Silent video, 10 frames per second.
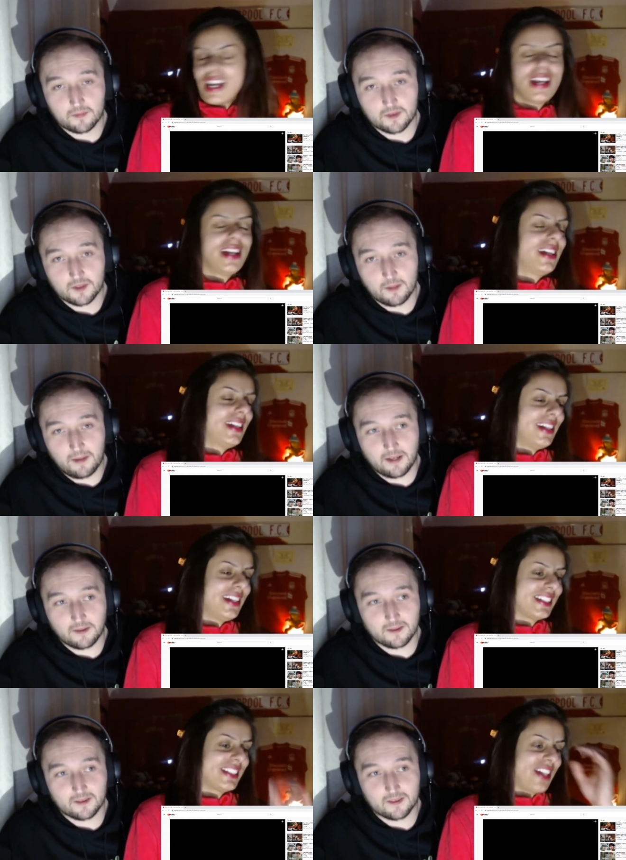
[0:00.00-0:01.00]
Speaker 1: about
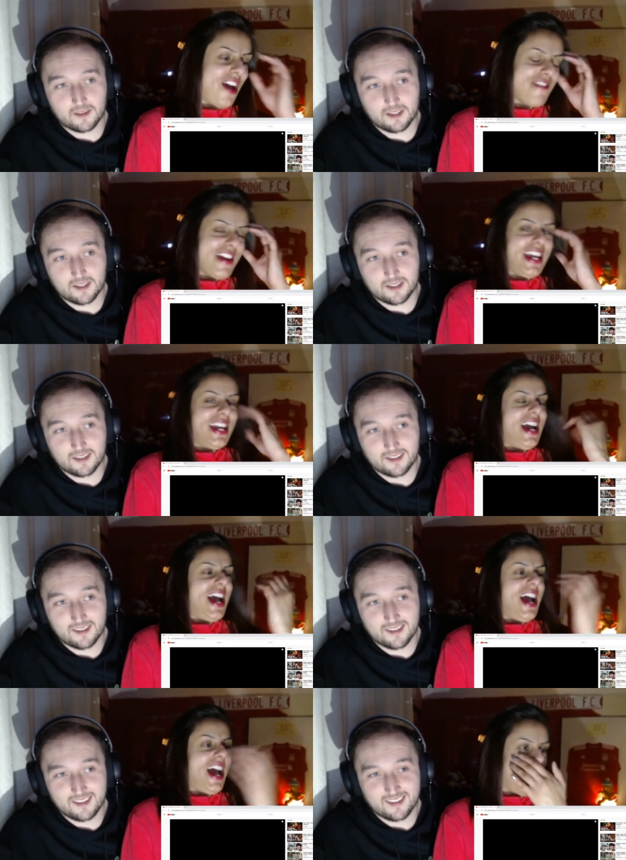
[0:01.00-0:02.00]
sorry.
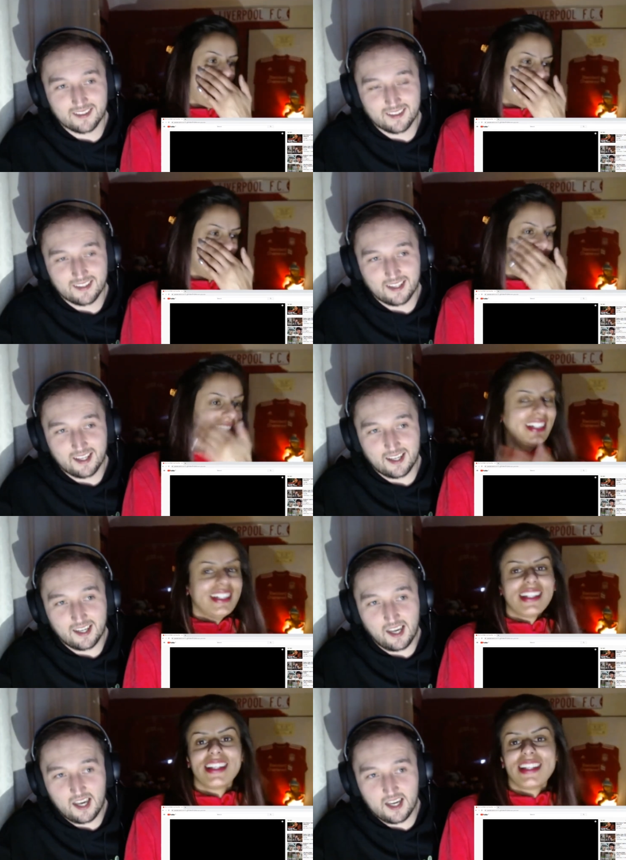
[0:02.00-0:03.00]

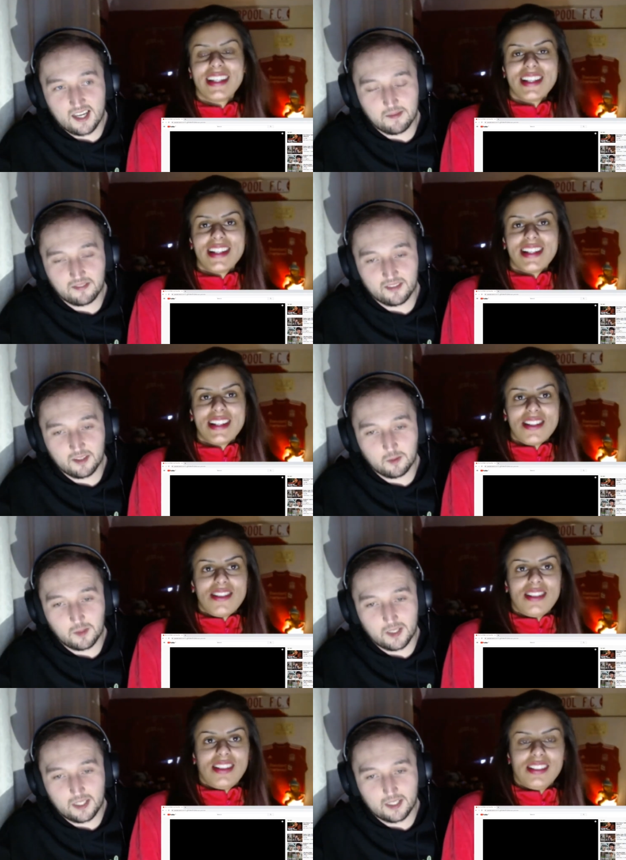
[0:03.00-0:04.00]
And um, the thing with
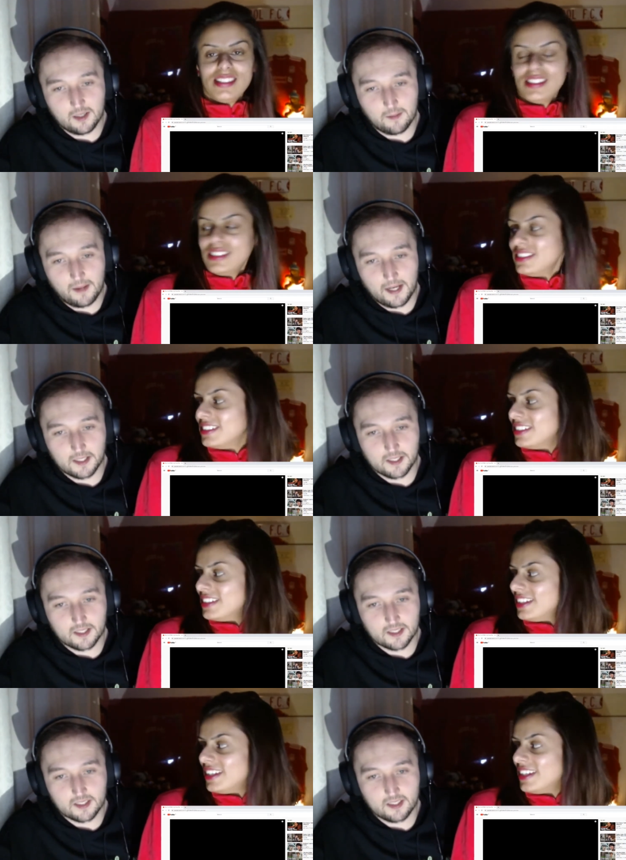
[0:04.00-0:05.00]
me about
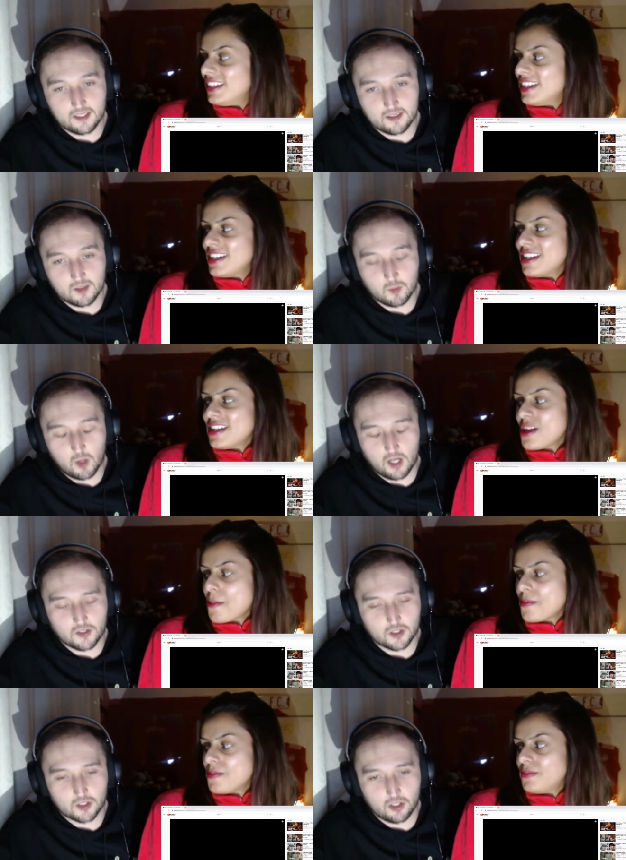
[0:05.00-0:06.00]
what I
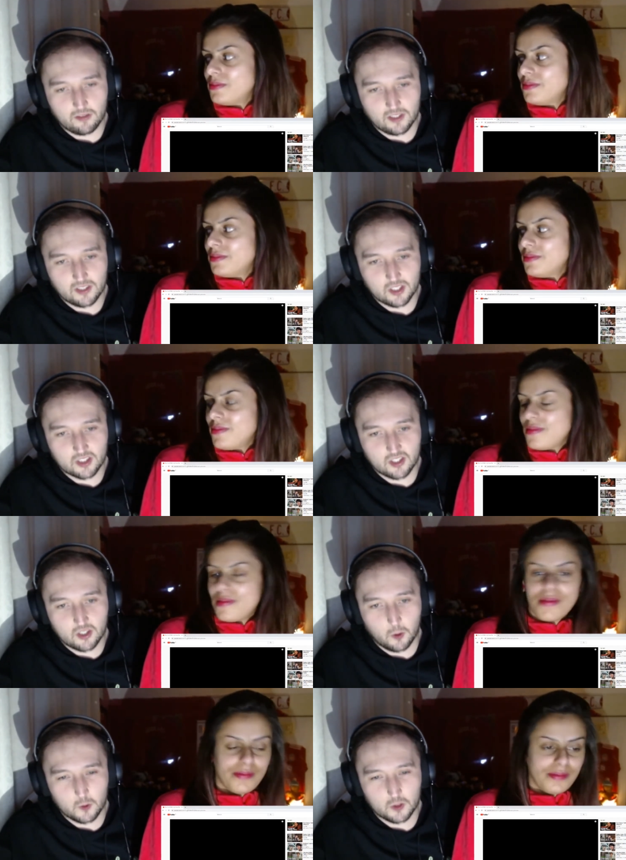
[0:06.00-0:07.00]
just love is just the
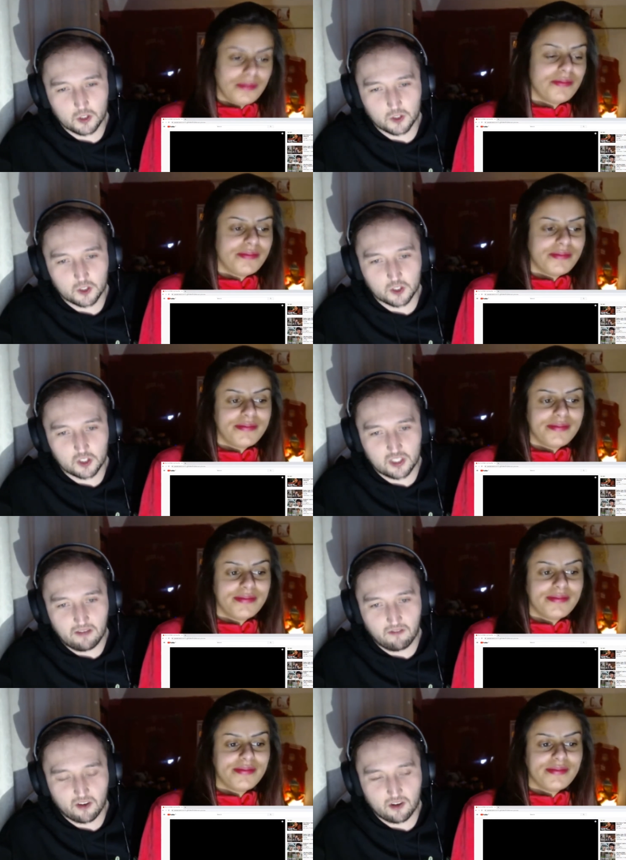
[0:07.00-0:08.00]
culture's mm. just mm-hmm.
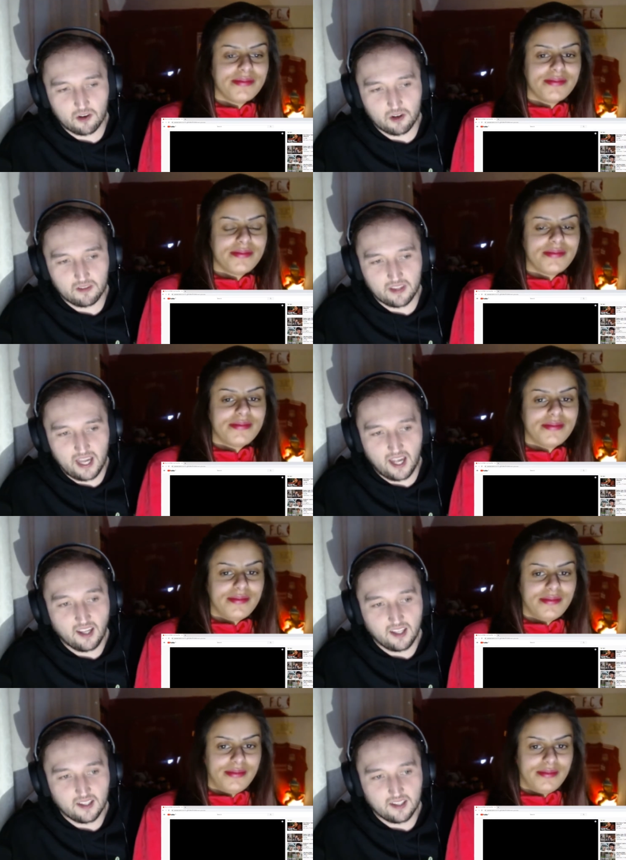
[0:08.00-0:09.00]
different over there.
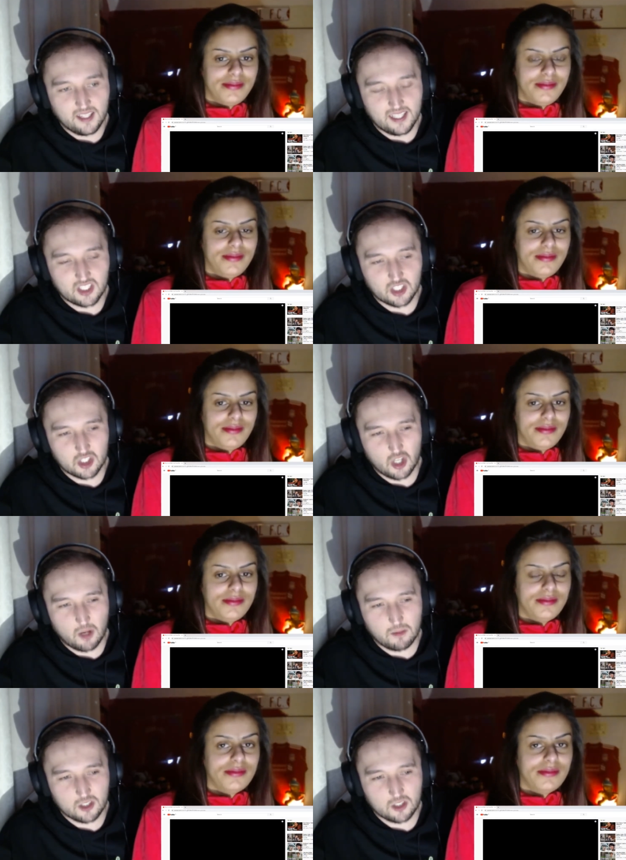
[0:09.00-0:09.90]
It's just so much,